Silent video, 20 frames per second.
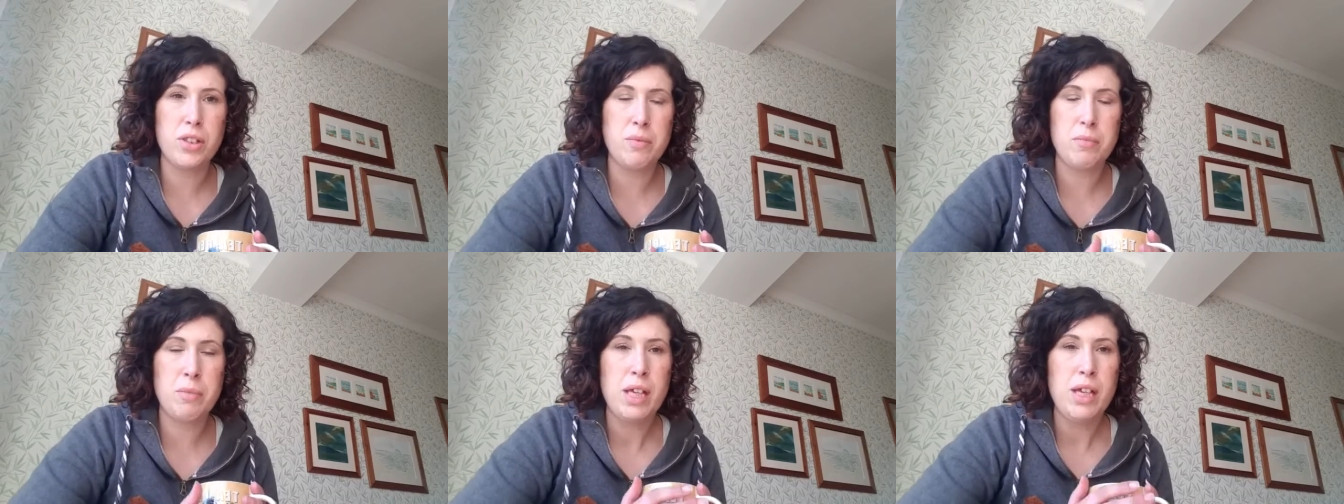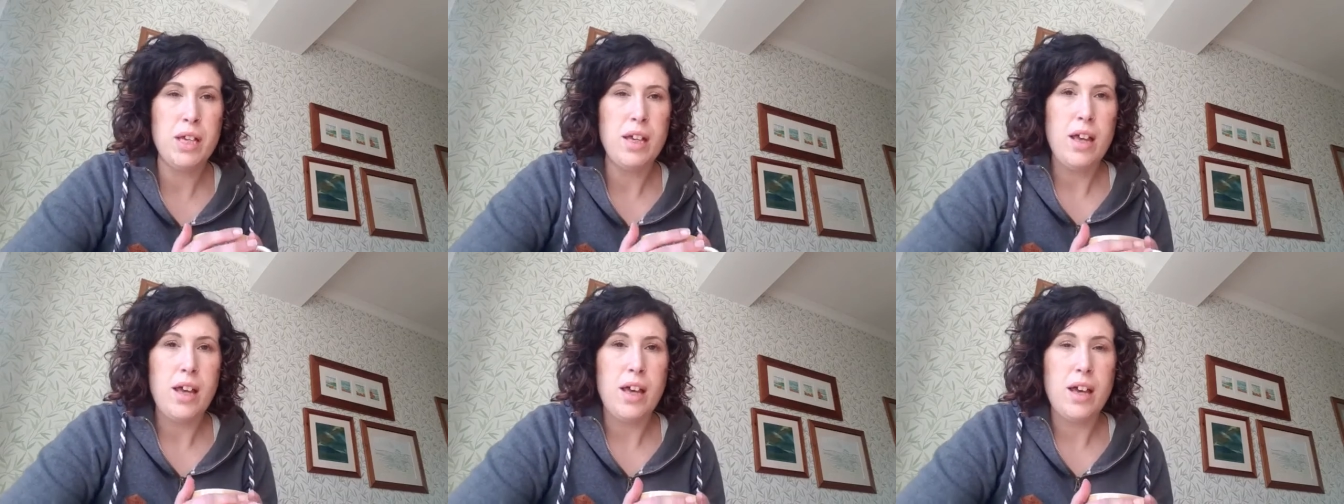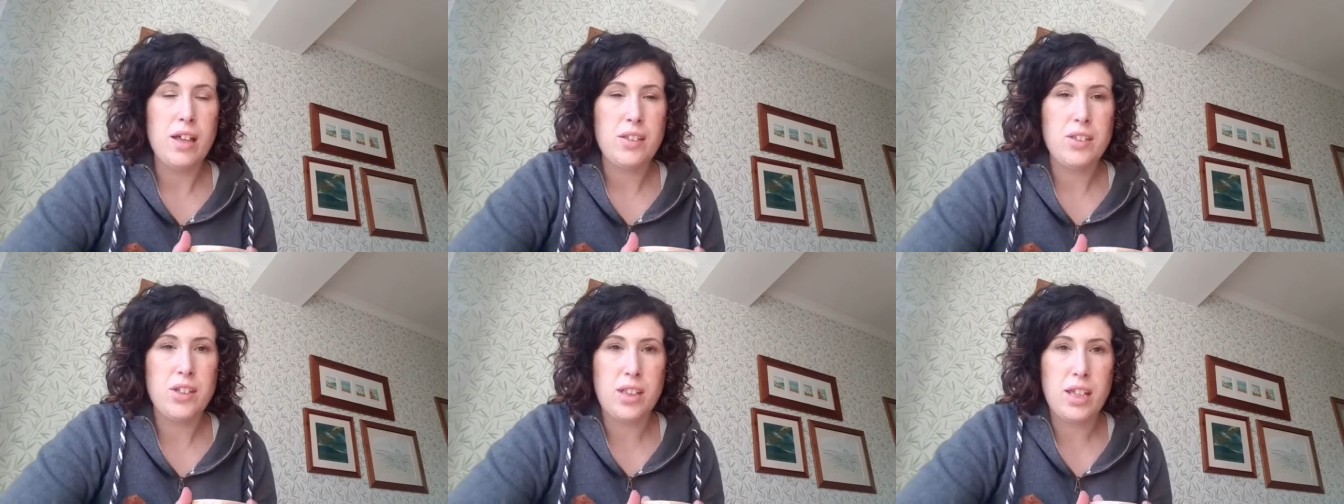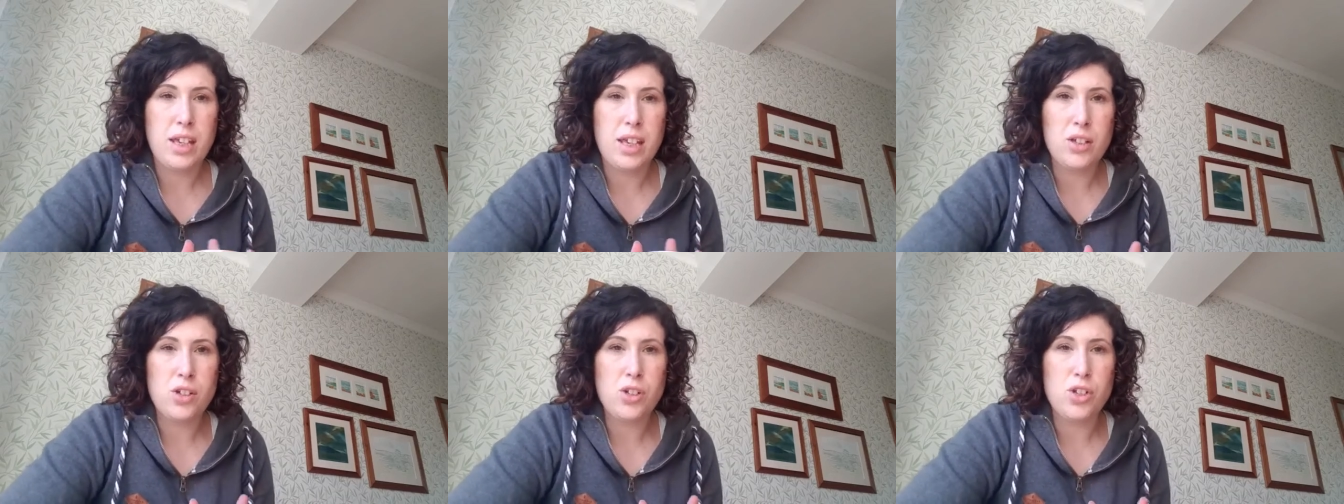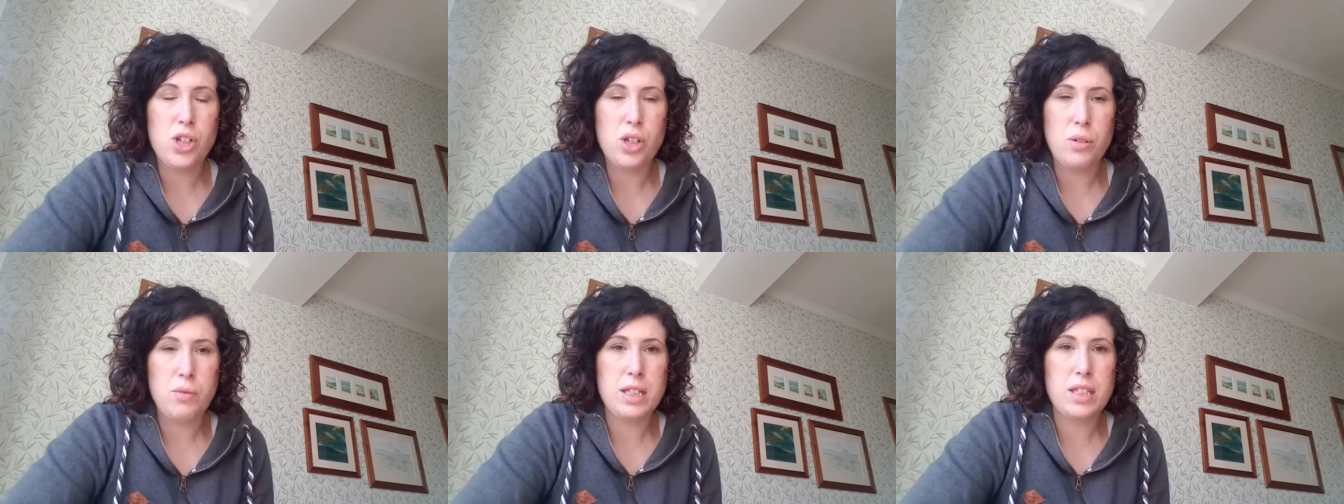them that they can
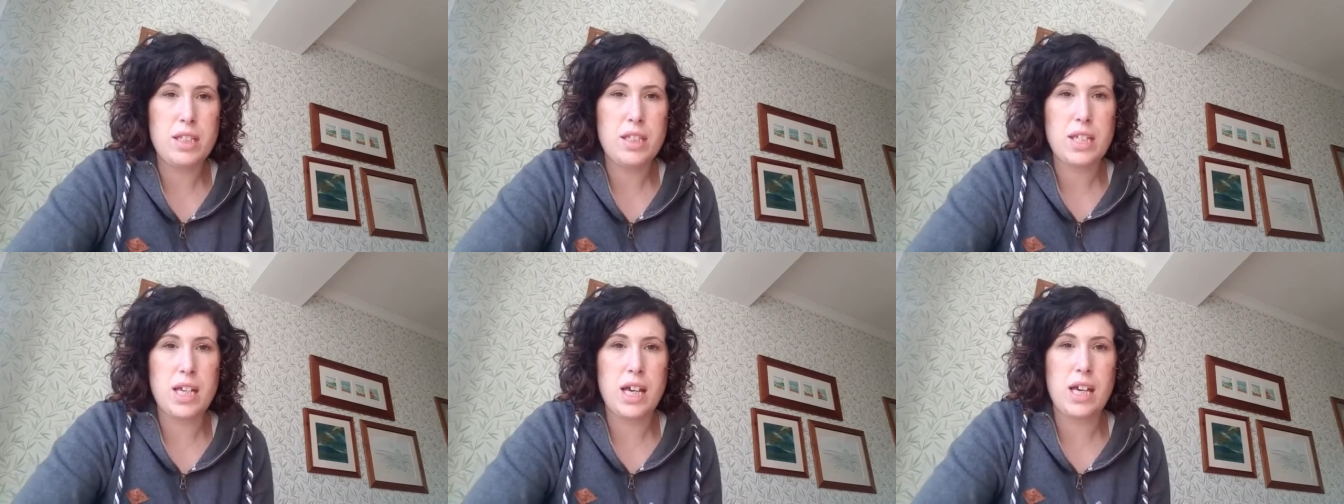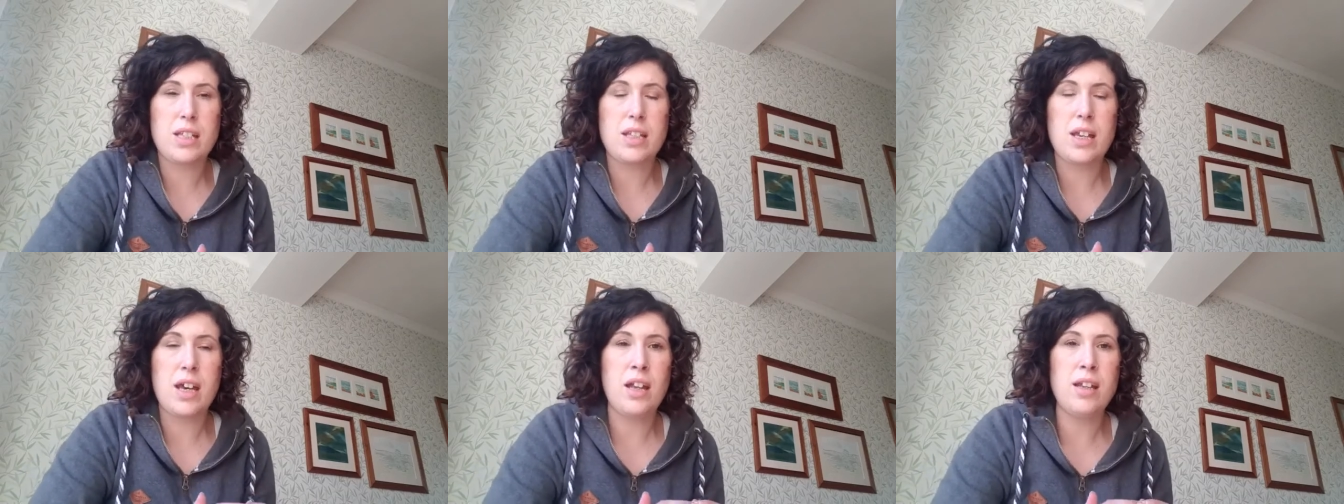chew instead.